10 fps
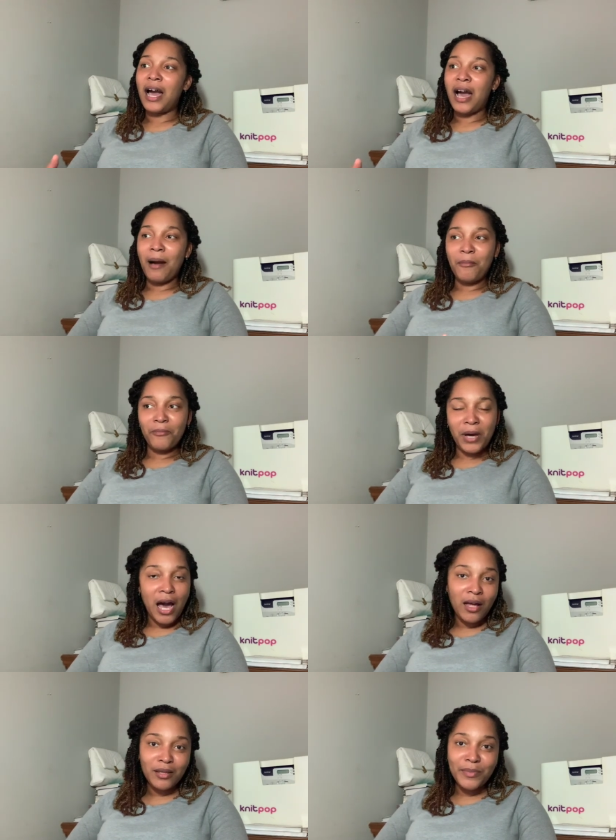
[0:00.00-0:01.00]
I'm
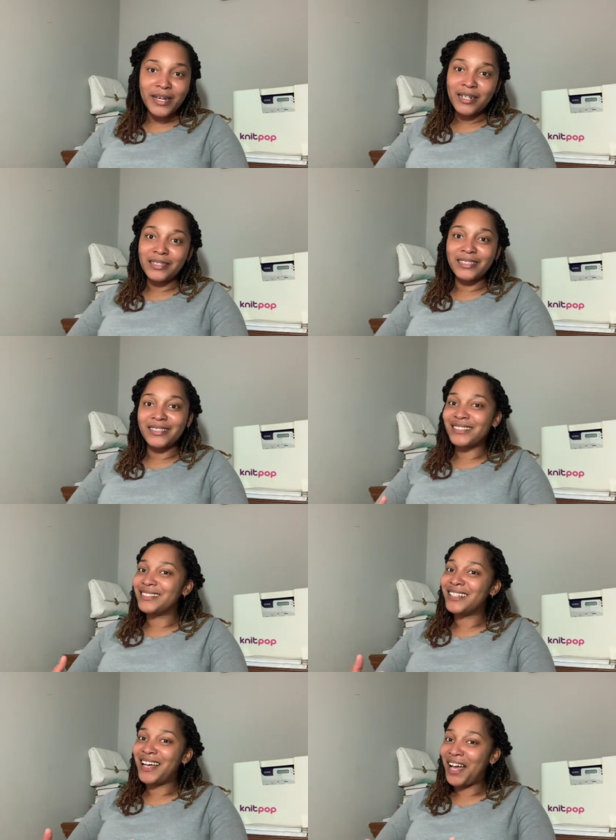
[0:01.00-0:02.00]
calling because
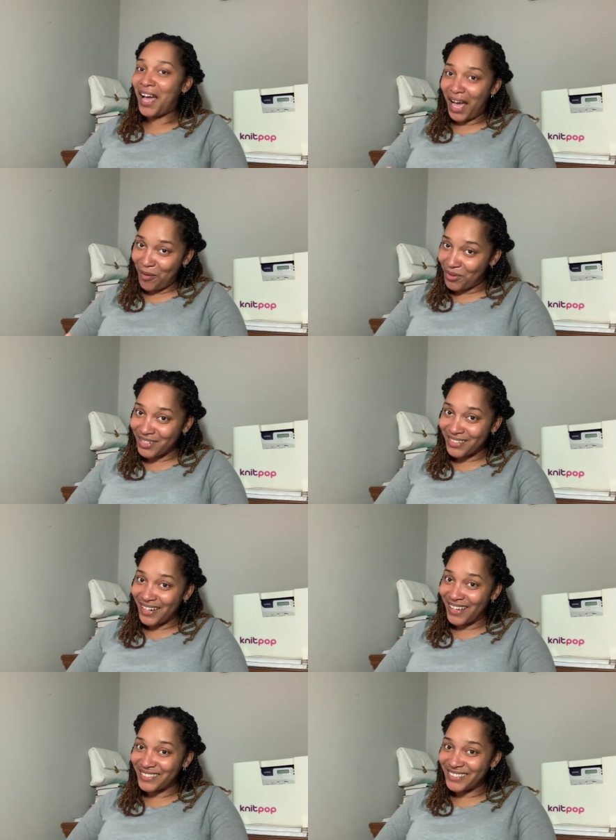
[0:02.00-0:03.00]
I want to
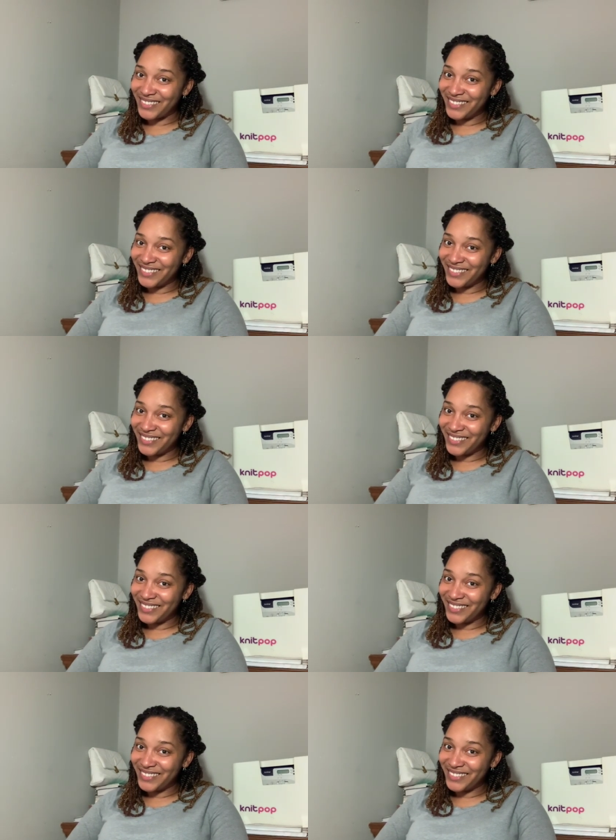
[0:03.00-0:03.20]
denounce.